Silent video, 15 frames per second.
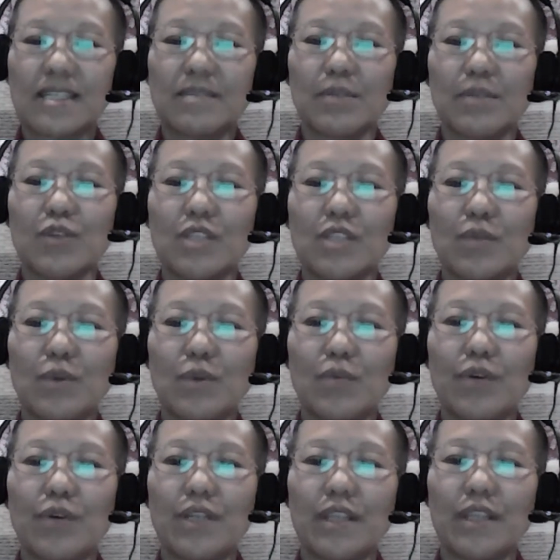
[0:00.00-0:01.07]
because they were
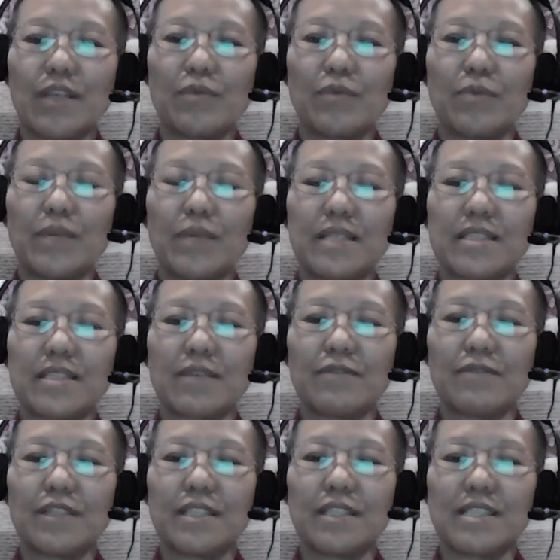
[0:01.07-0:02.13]
worried that we might
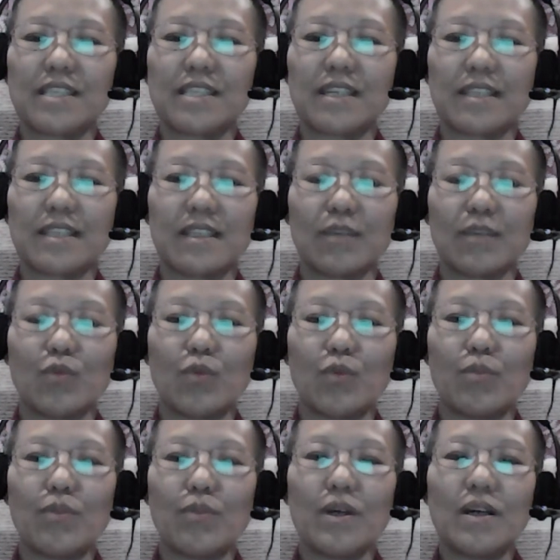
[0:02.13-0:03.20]
suffer inside their womb